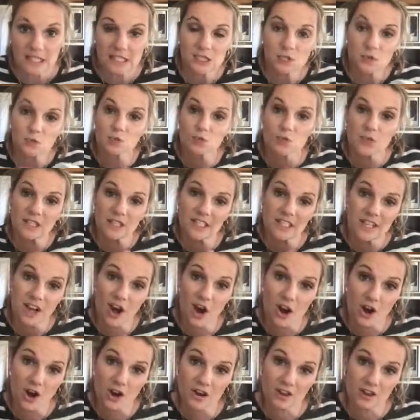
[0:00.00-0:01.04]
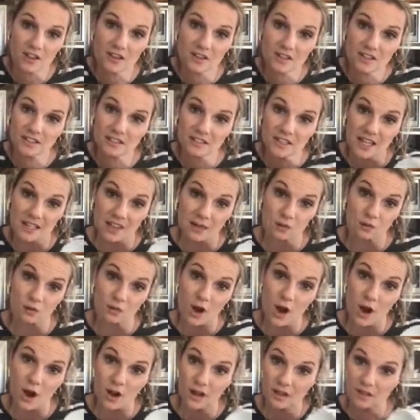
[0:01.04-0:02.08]
It's really hard like a
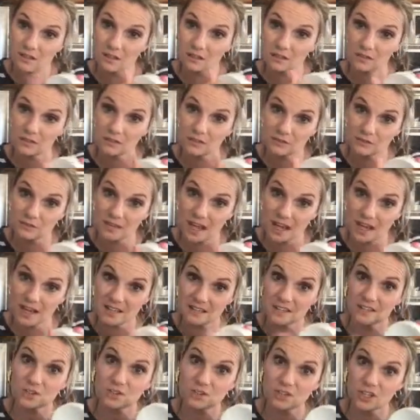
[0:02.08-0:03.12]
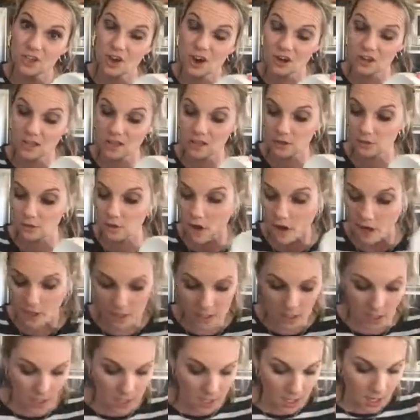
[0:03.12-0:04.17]
rock, right? It's really hard like a
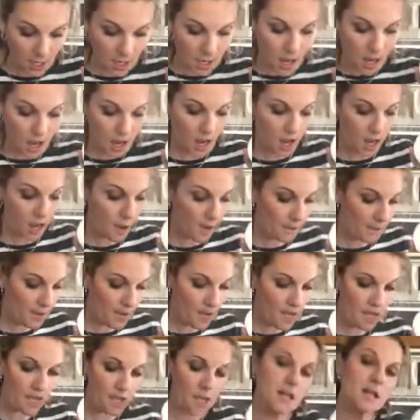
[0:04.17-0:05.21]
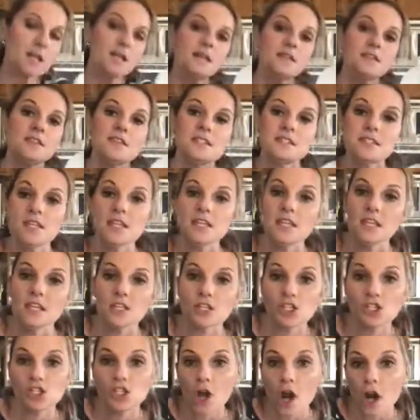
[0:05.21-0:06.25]
rock. This can
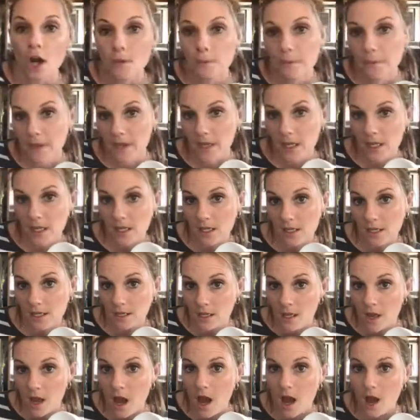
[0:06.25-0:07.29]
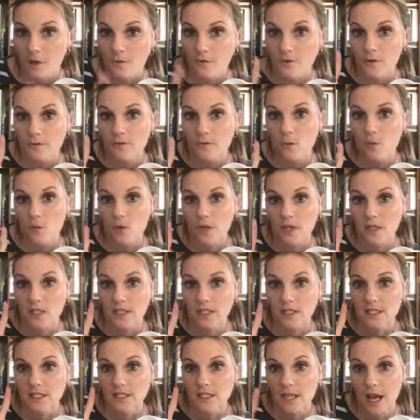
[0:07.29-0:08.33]
get Sharpie off of
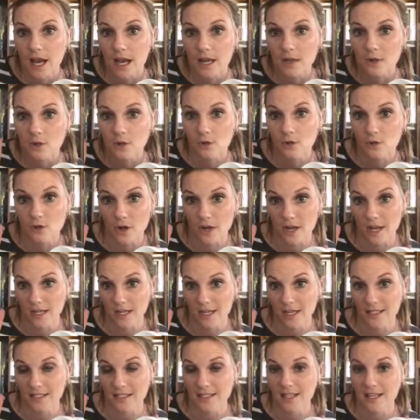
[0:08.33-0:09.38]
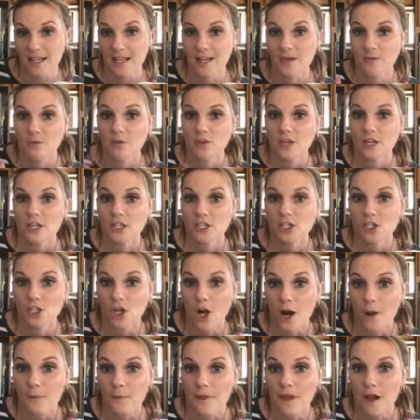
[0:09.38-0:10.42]
wood, tile, granite. It will get
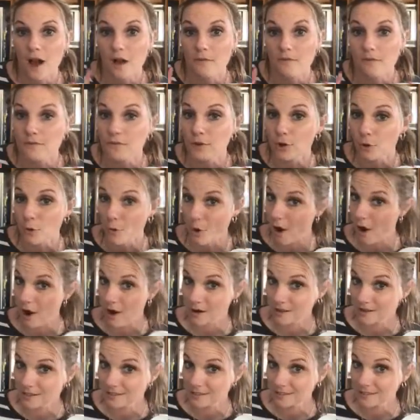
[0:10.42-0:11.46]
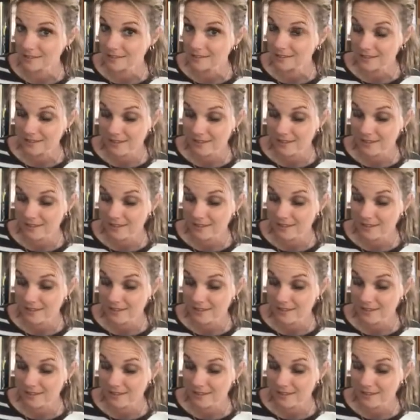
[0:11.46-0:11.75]
Sharpie off of your walls.